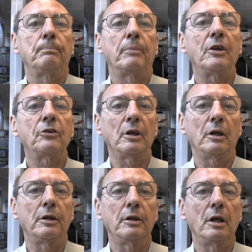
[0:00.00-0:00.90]

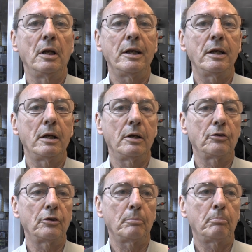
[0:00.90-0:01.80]
Basically, the lead
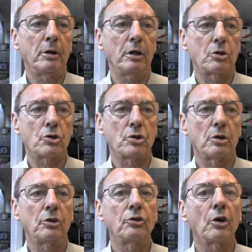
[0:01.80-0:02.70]
is the pitch
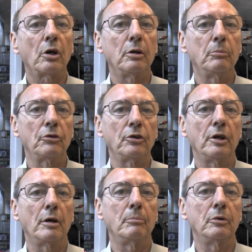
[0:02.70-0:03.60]
times the
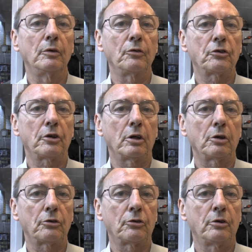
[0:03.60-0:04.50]
number of
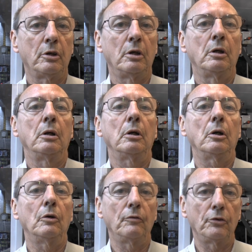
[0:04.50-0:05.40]
starts
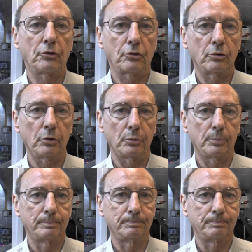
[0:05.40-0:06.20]
of the screw.